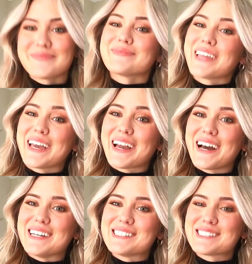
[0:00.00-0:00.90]
Hey
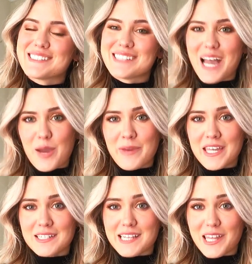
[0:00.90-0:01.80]
guys, I'm
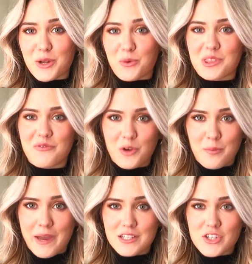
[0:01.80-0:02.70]
Hannah Taylor with
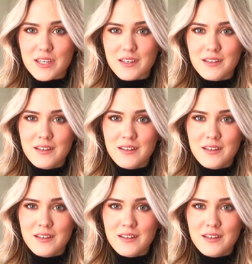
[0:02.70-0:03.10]
Film Magic.